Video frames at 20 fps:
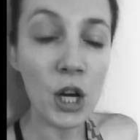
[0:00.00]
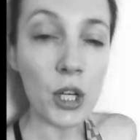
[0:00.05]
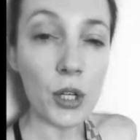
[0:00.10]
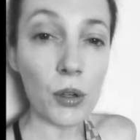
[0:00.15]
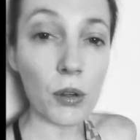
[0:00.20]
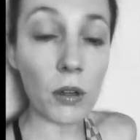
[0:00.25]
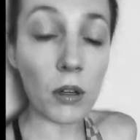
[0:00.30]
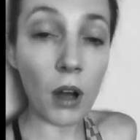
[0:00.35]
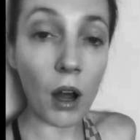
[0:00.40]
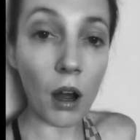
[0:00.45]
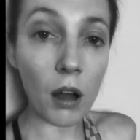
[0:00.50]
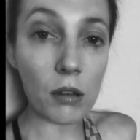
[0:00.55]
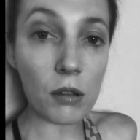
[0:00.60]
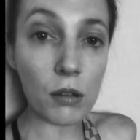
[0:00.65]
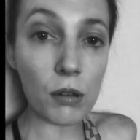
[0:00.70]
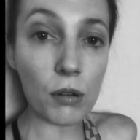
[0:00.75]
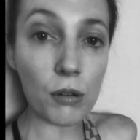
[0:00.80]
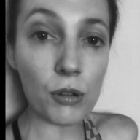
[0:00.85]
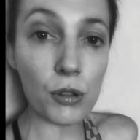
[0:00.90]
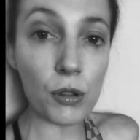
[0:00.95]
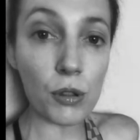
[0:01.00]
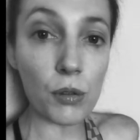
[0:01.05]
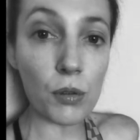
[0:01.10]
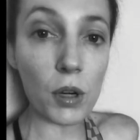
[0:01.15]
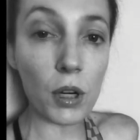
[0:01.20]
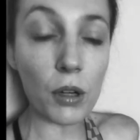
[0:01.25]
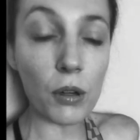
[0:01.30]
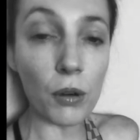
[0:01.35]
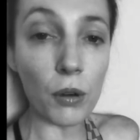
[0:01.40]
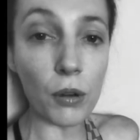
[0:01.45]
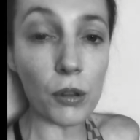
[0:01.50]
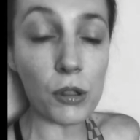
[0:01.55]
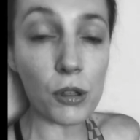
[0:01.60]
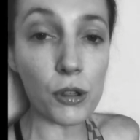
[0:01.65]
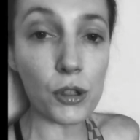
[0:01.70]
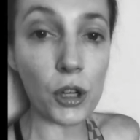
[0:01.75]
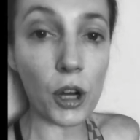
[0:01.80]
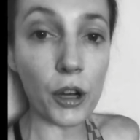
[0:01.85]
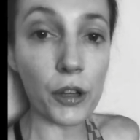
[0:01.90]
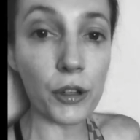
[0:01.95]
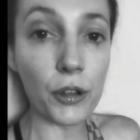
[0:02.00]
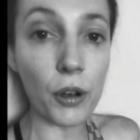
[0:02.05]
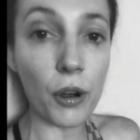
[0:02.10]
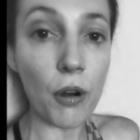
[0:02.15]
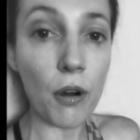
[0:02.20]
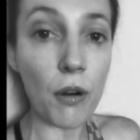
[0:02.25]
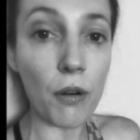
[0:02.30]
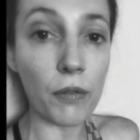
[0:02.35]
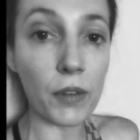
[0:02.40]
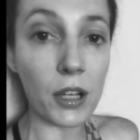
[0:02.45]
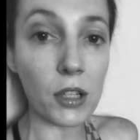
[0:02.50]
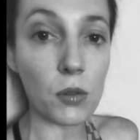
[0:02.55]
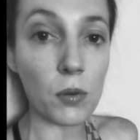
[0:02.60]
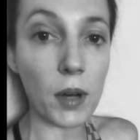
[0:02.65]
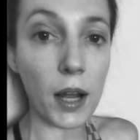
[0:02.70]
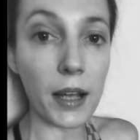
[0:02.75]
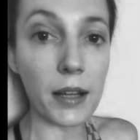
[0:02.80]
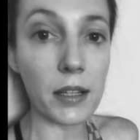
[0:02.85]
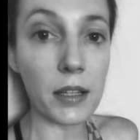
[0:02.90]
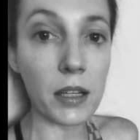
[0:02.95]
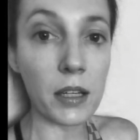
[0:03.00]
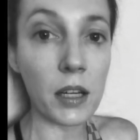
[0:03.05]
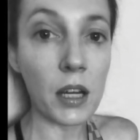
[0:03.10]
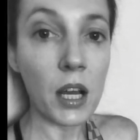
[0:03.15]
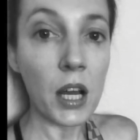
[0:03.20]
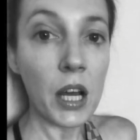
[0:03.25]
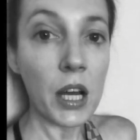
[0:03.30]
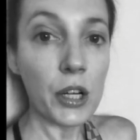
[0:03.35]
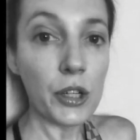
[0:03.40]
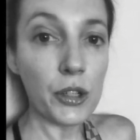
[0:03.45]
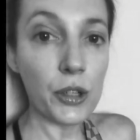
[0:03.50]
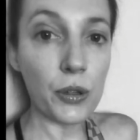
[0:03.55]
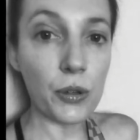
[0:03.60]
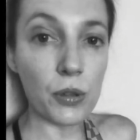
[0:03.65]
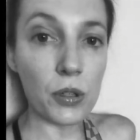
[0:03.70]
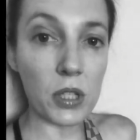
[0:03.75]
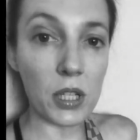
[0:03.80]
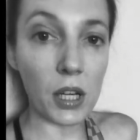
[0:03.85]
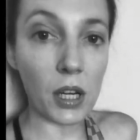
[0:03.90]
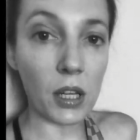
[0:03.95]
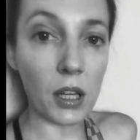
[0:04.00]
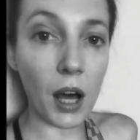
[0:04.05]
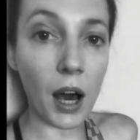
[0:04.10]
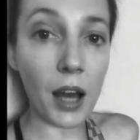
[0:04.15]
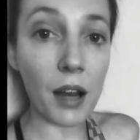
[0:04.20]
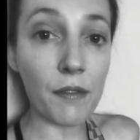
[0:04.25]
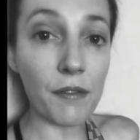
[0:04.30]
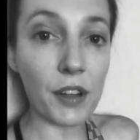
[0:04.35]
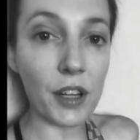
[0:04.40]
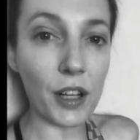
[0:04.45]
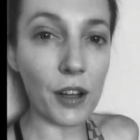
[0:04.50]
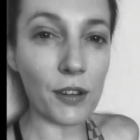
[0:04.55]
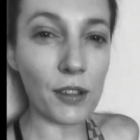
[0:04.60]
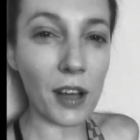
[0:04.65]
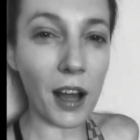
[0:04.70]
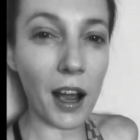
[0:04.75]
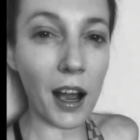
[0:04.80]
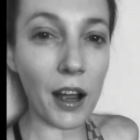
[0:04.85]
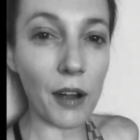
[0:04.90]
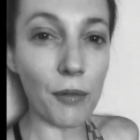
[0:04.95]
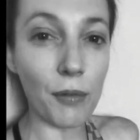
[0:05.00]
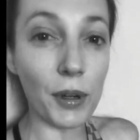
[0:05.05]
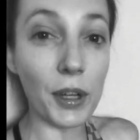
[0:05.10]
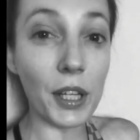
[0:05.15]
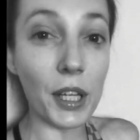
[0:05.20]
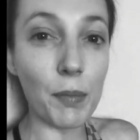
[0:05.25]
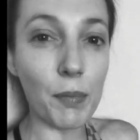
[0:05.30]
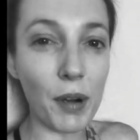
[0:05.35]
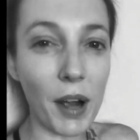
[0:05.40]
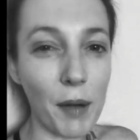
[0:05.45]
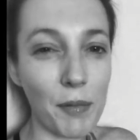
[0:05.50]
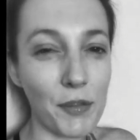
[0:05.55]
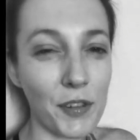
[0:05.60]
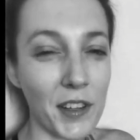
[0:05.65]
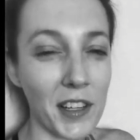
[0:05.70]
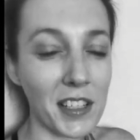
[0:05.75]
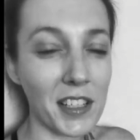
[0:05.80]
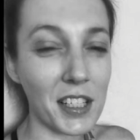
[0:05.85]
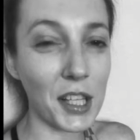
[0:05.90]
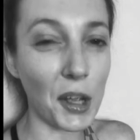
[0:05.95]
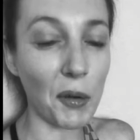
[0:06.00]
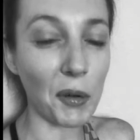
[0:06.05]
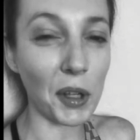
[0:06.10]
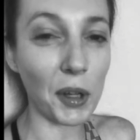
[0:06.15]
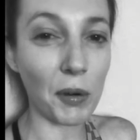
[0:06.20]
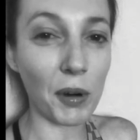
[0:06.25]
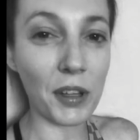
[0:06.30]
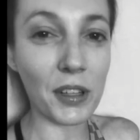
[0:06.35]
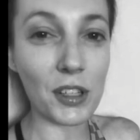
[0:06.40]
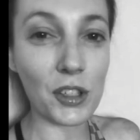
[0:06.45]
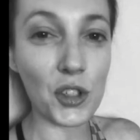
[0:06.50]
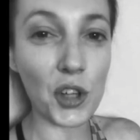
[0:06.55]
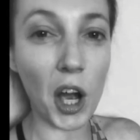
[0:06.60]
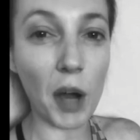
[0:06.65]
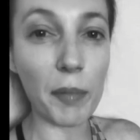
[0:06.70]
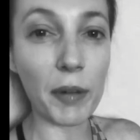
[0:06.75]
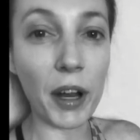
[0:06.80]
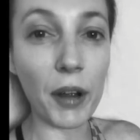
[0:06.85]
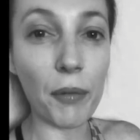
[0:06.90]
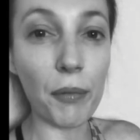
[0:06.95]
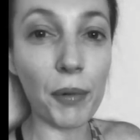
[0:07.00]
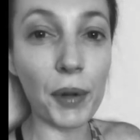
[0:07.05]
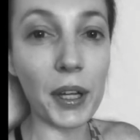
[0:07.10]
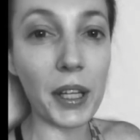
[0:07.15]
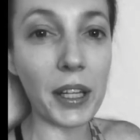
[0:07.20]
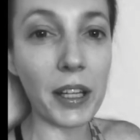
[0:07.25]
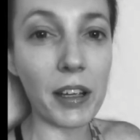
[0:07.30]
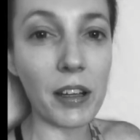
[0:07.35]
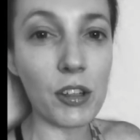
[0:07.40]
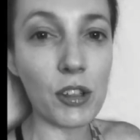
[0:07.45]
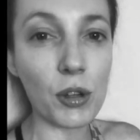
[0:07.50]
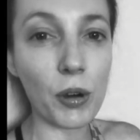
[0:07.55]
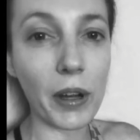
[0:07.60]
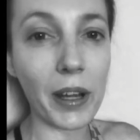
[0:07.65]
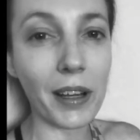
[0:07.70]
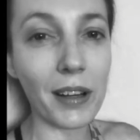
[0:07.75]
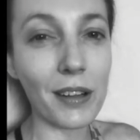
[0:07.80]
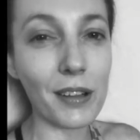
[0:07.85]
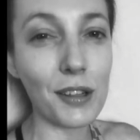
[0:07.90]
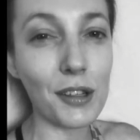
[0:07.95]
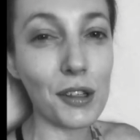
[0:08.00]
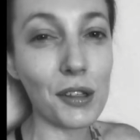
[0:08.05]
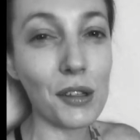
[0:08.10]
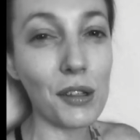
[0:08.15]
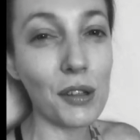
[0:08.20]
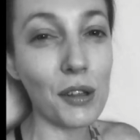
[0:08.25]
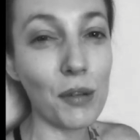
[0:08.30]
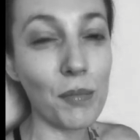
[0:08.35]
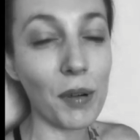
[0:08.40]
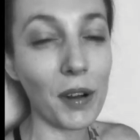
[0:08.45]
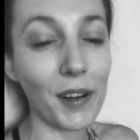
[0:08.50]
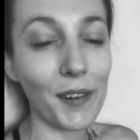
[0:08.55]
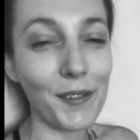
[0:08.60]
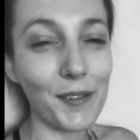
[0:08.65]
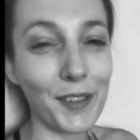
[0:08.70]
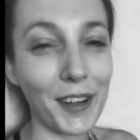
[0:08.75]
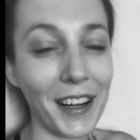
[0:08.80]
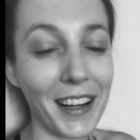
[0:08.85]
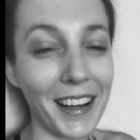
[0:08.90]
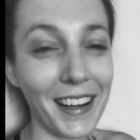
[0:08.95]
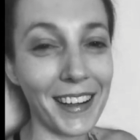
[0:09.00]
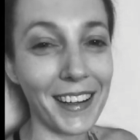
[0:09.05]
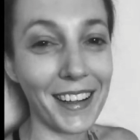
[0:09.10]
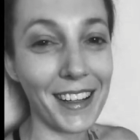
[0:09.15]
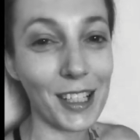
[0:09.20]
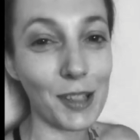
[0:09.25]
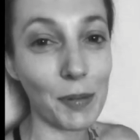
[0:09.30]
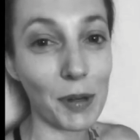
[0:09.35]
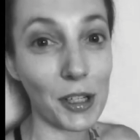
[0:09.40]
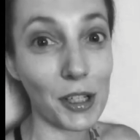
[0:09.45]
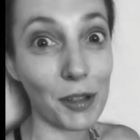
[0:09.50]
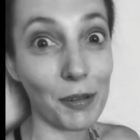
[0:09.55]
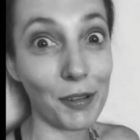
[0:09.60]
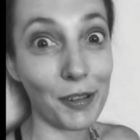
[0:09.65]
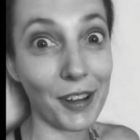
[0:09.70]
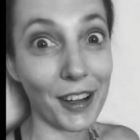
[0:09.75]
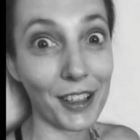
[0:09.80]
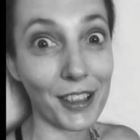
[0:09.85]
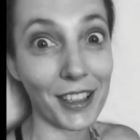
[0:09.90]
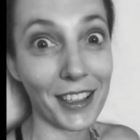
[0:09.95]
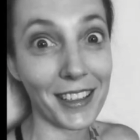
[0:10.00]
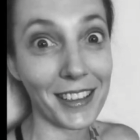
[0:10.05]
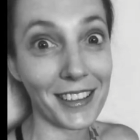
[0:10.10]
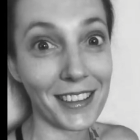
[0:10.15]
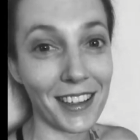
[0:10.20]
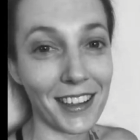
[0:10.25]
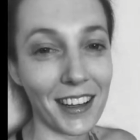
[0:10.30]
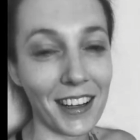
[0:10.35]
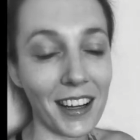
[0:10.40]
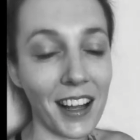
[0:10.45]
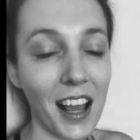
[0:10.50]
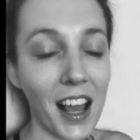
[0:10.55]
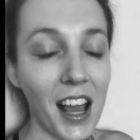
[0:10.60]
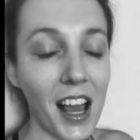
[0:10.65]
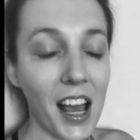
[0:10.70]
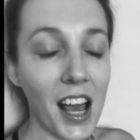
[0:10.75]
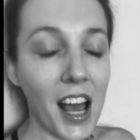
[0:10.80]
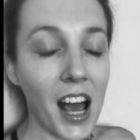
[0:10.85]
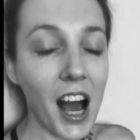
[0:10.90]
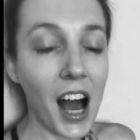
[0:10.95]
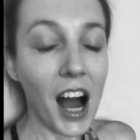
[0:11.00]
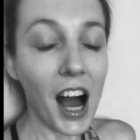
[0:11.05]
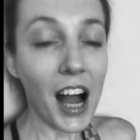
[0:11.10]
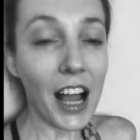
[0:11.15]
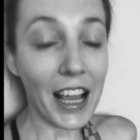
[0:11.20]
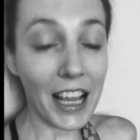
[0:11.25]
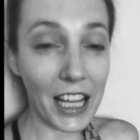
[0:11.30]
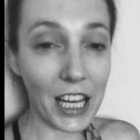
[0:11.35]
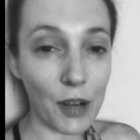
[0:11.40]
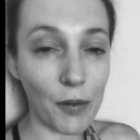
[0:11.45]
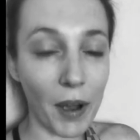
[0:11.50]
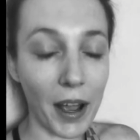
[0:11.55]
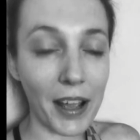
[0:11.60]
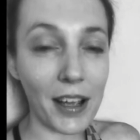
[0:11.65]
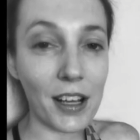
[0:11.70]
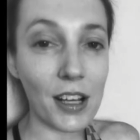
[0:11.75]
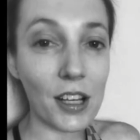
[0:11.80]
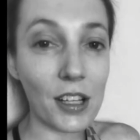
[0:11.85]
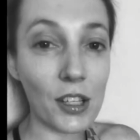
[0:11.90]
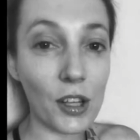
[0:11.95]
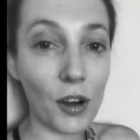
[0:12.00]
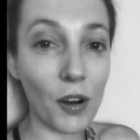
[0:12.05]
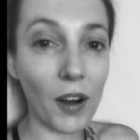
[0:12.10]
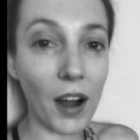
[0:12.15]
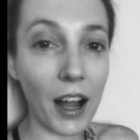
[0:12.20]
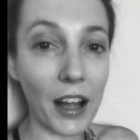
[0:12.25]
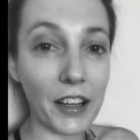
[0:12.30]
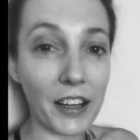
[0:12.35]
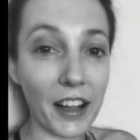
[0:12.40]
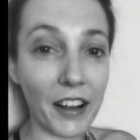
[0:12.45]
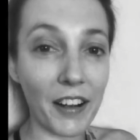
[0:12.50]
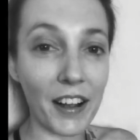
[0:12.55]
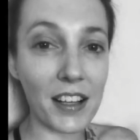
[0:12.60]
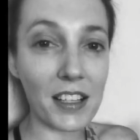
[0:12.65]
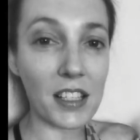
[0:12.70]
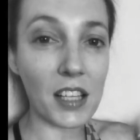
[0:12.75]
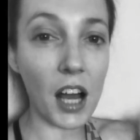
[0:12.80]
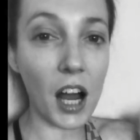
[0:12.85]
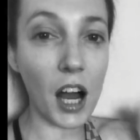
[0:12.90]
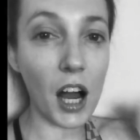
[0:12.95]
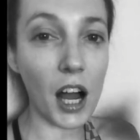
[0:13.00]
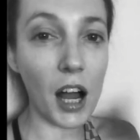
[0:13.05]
You can also do a Google search on your own. That's what I did to see a lot of videos. I really prepped for this because I really wanted this job and I really enjoy it. It's super fun, especially when you actually get started. Anyway, so I digress.